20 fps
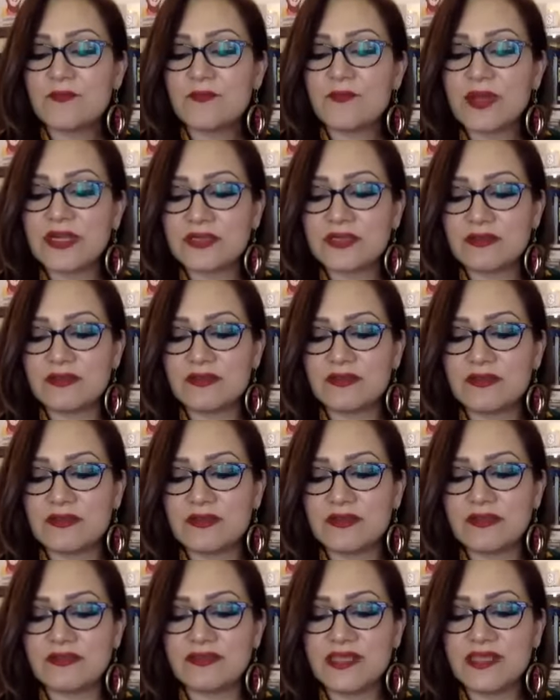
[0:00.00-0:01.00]
But
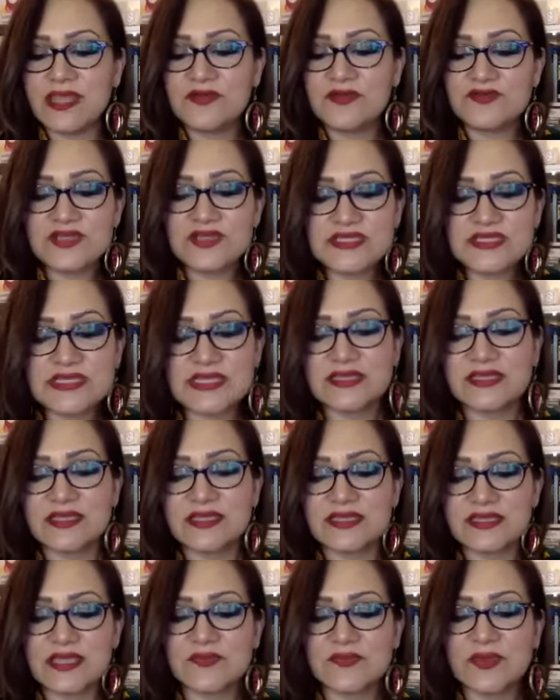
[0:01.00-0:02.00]
the interesting
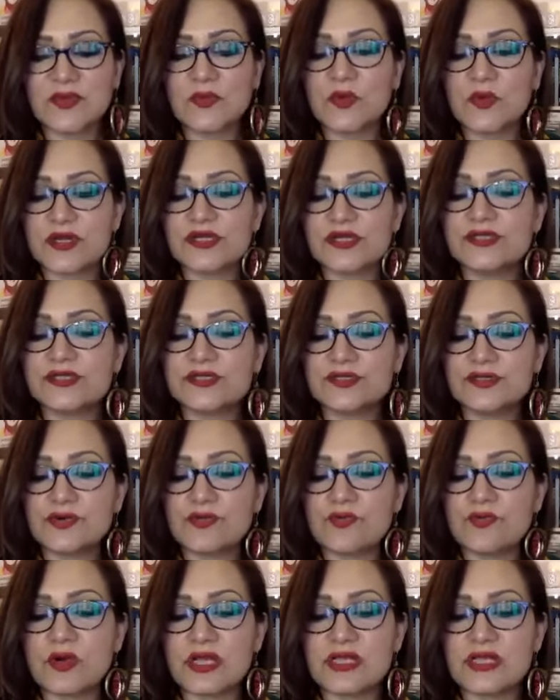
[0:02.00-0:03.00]
thing that we wanted to
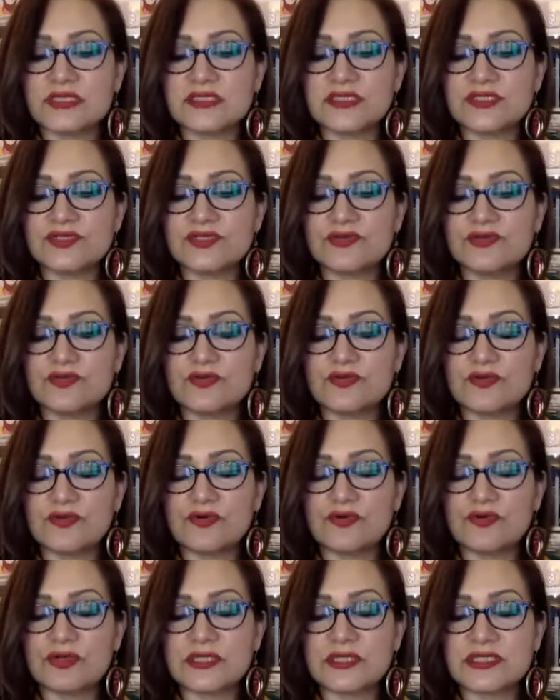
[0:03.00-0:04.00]
do was to
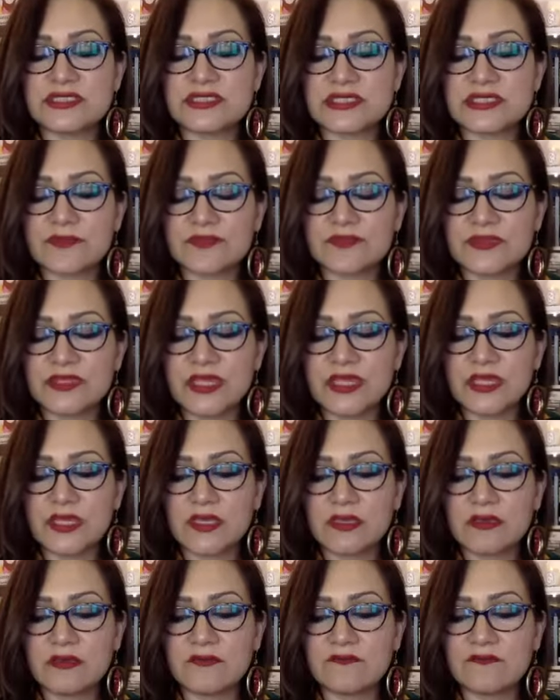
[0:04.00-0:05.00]
do
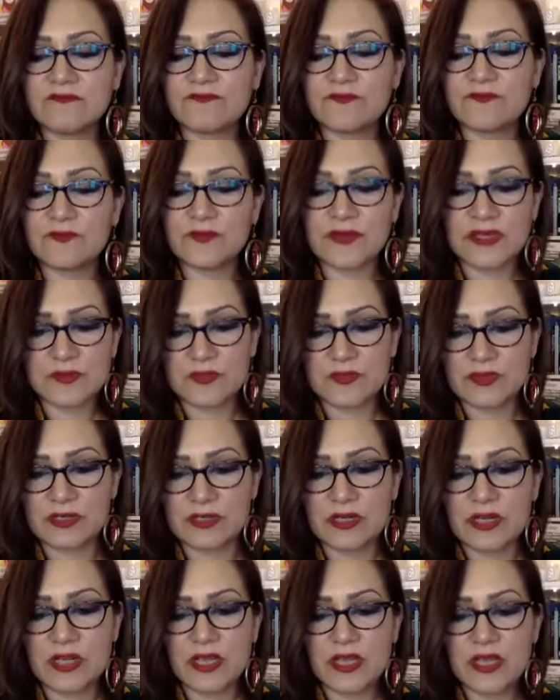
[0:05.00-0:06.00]
something for
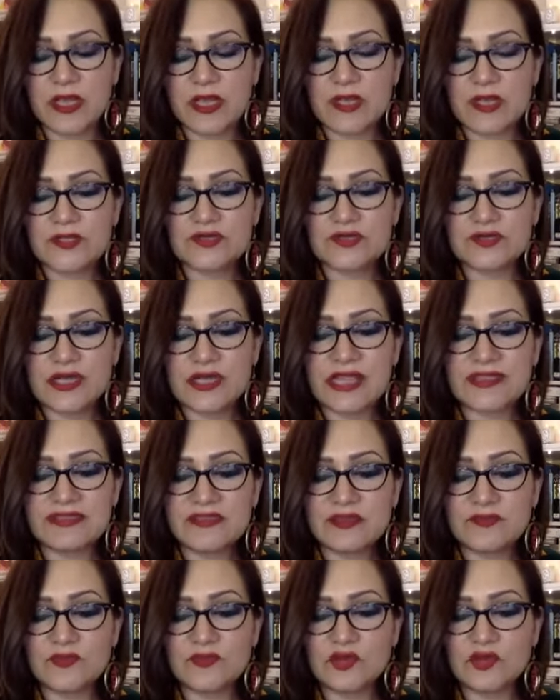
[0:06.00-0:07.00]
people, to
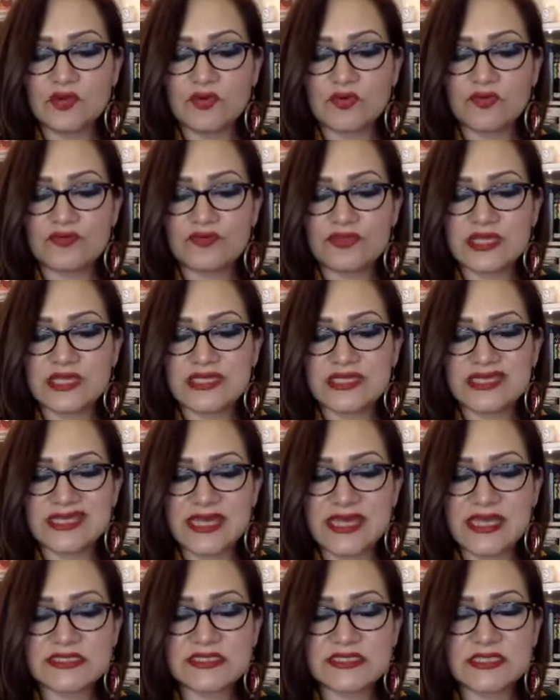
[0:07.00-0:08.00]
let them know that,
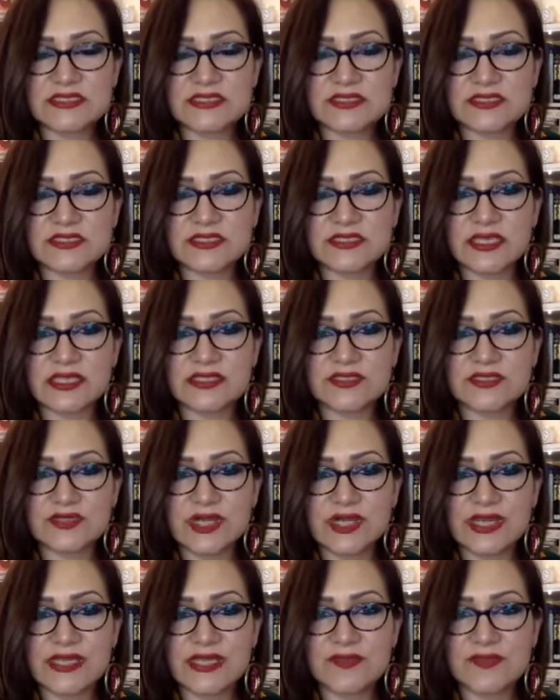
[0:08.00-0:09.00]
yes, it's
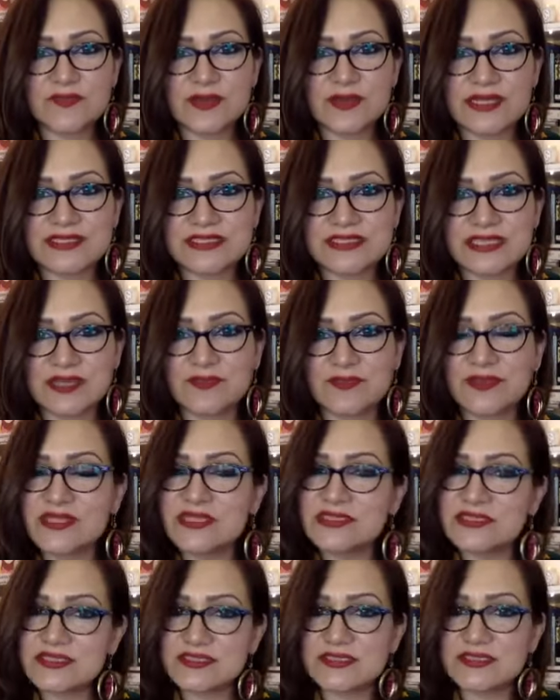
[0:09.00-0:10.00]
really depressing, but
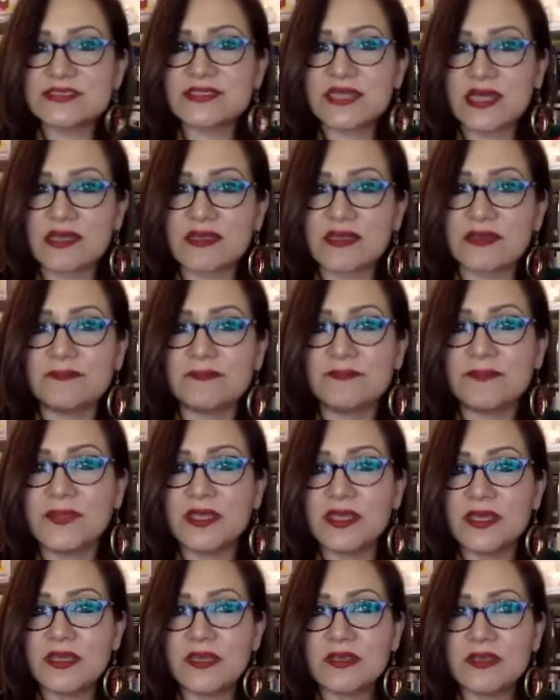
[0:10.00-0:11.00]
this is the time
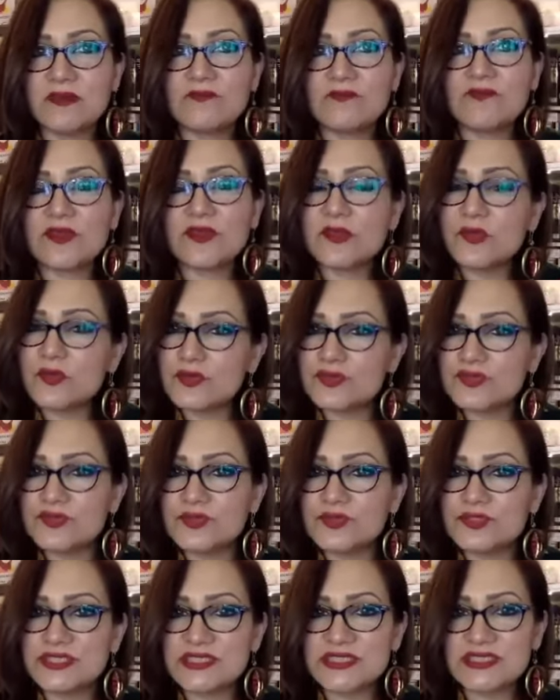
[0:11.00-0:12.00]
for you
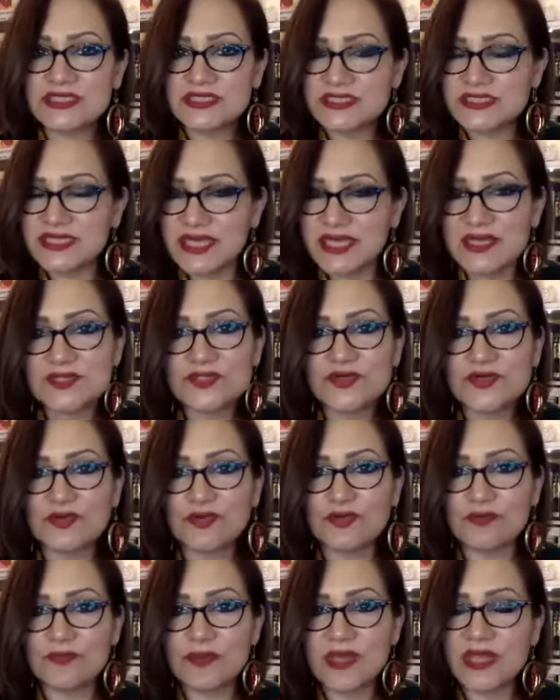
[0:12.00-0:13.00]
to just stay at
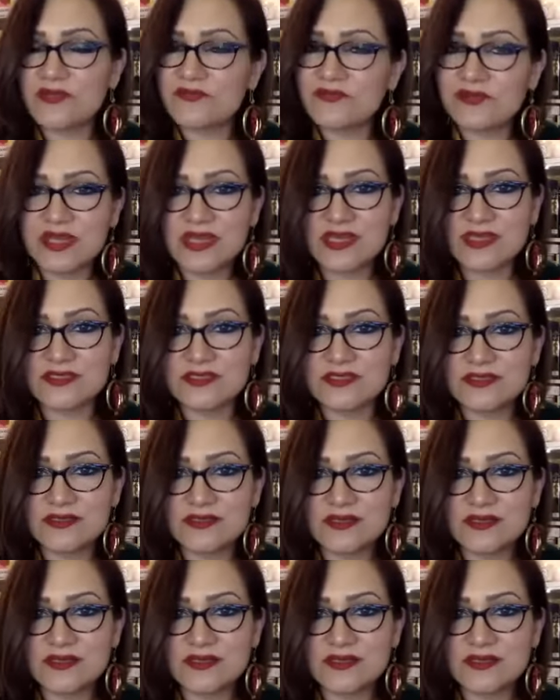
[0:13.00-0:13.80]
home and read